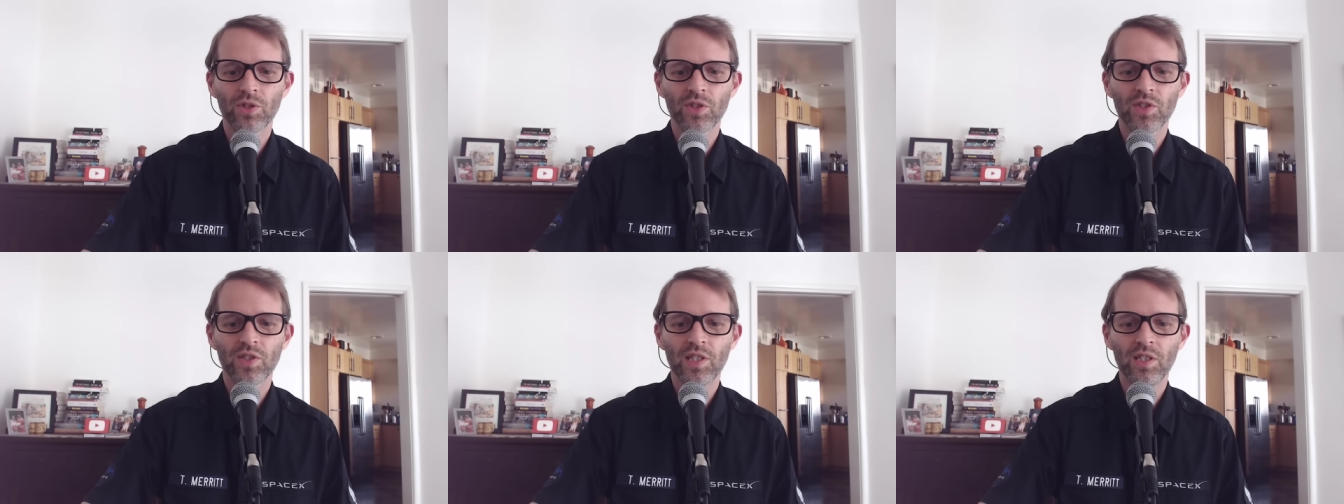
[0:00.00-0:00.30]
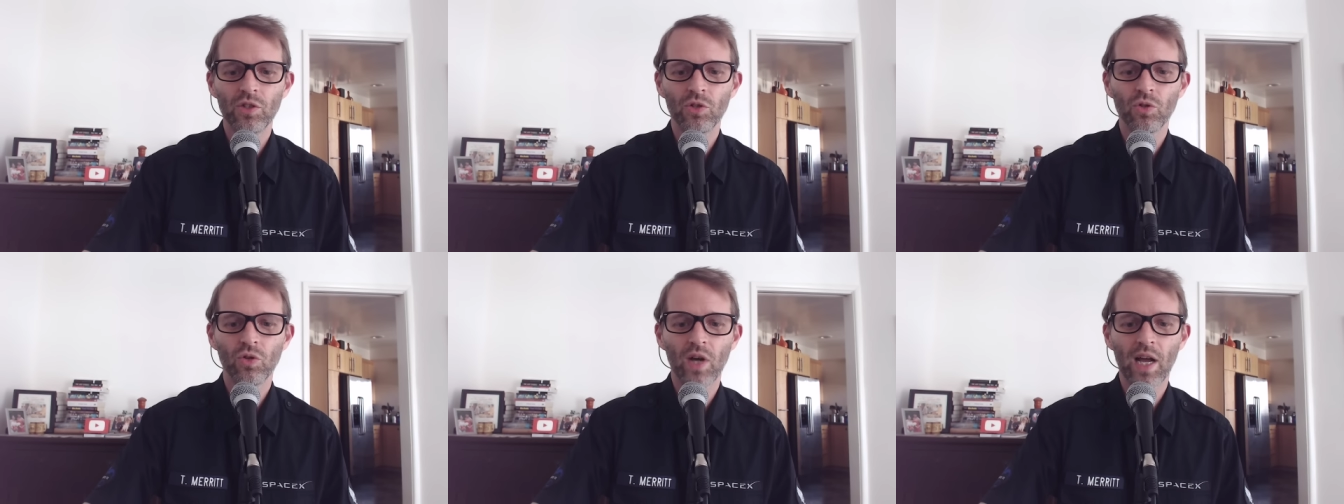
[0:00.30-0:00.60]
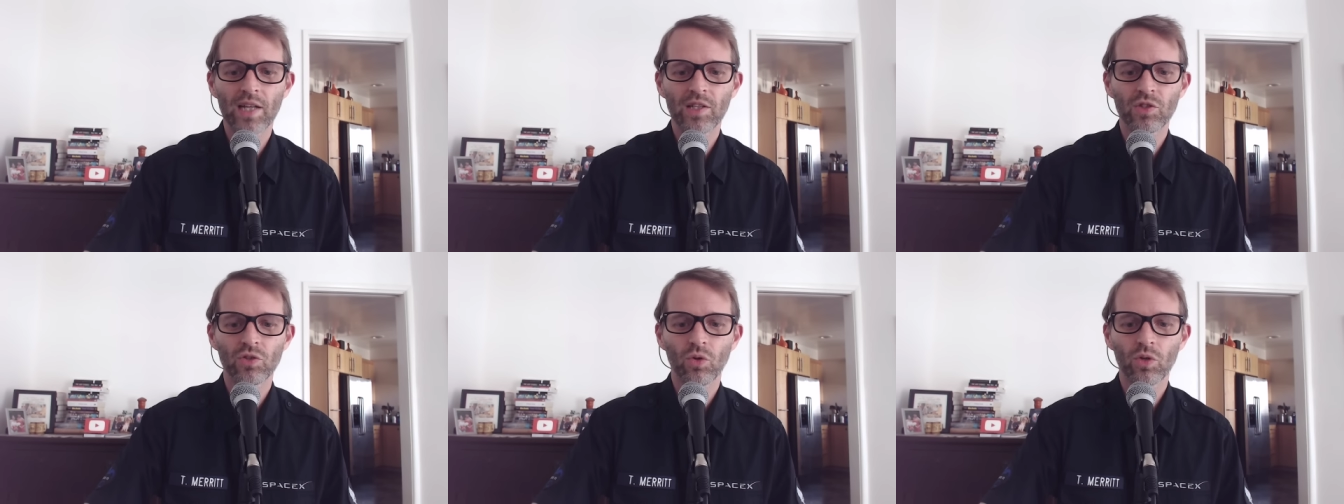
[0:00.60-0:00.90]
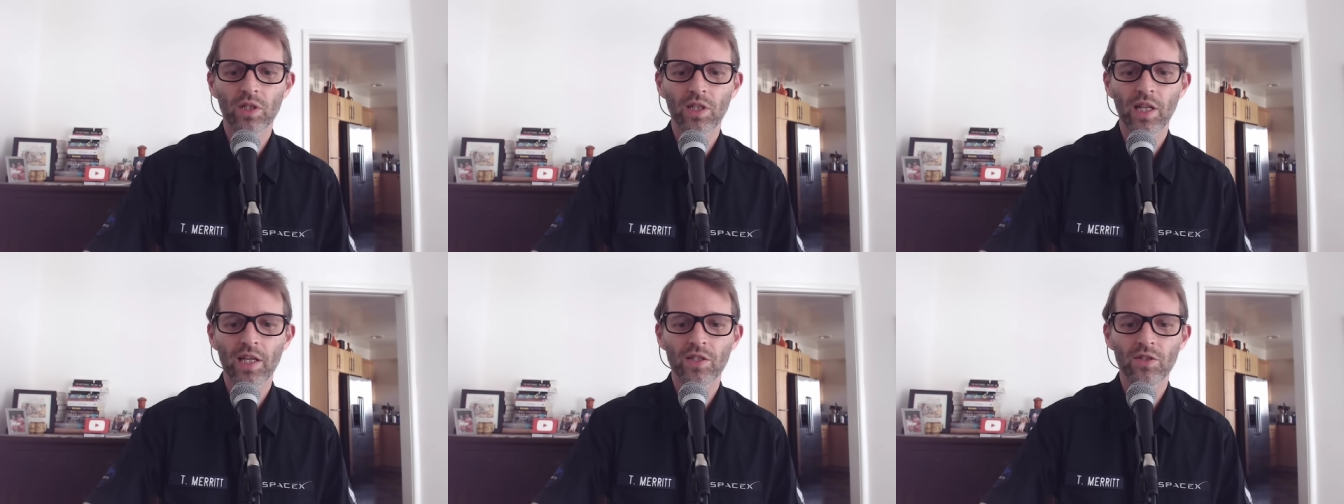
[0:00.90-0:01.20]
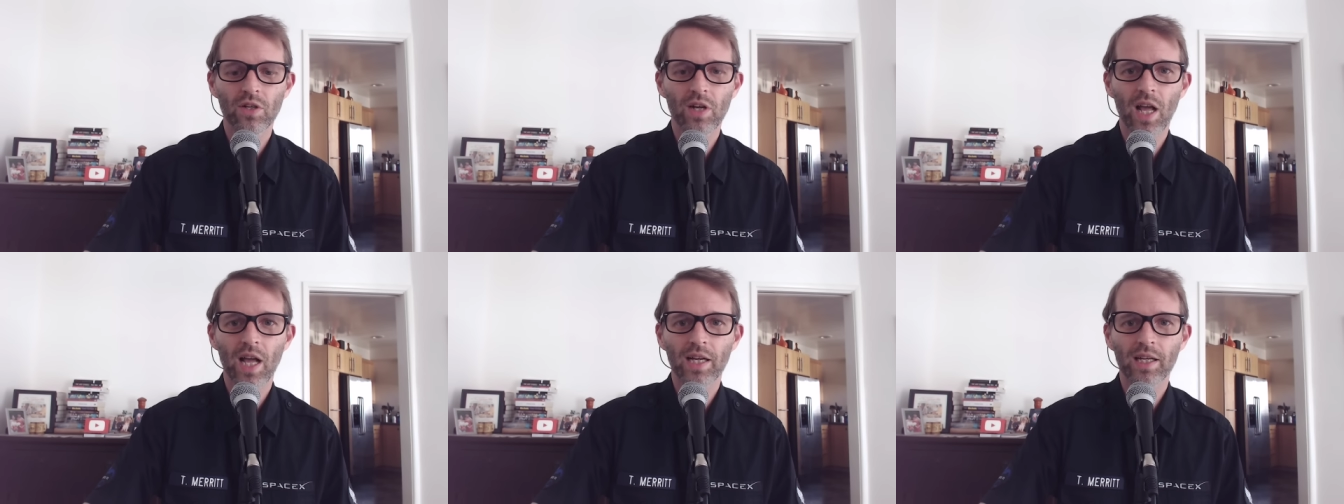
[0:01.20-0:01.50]
see you at
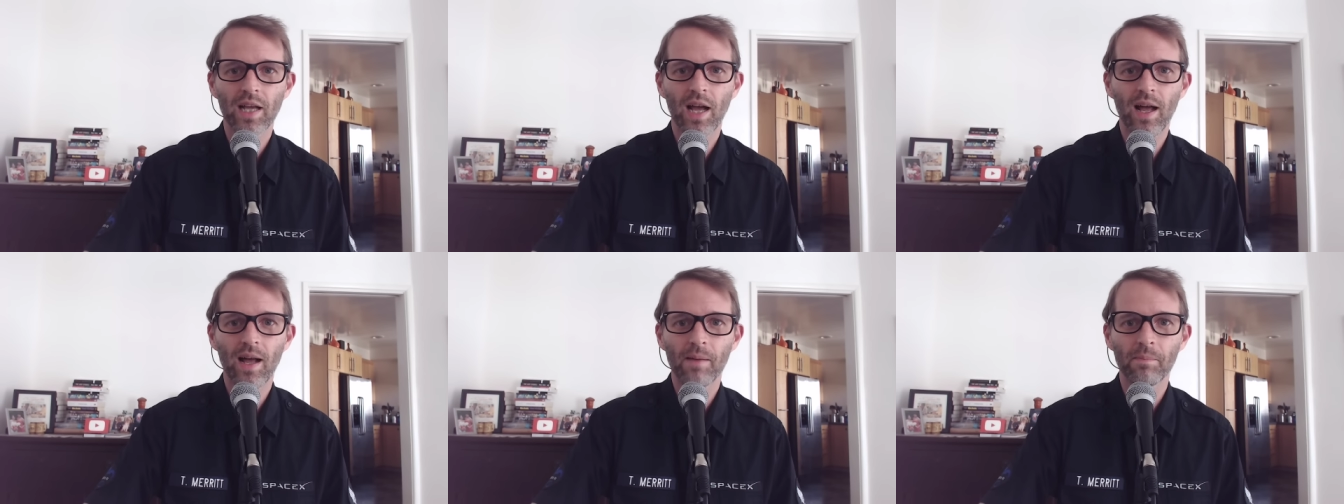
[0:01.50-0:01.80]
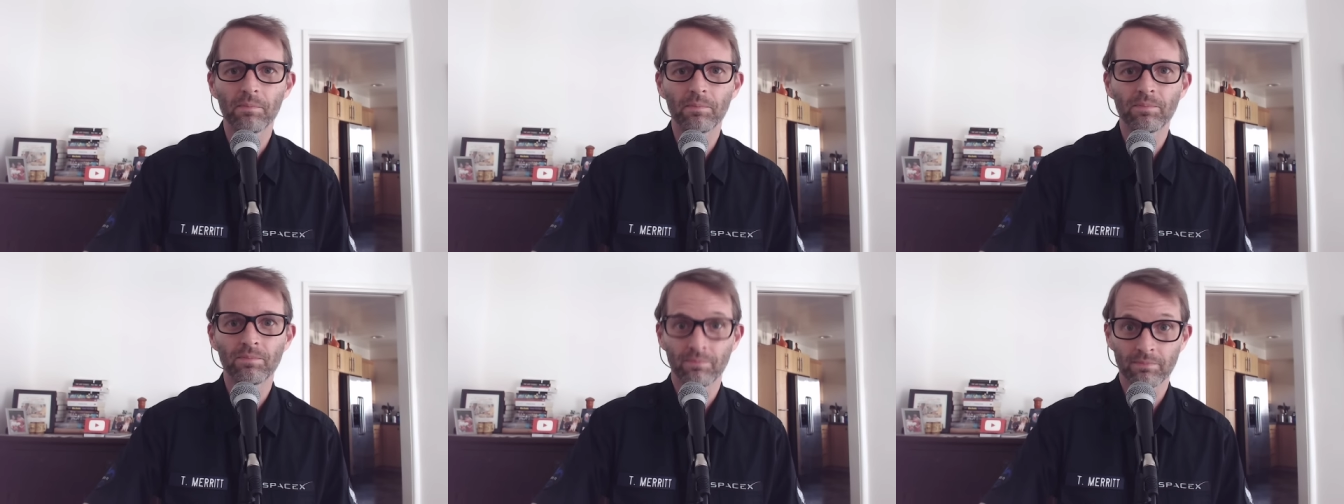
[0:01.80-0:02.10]
swordandlaser.com.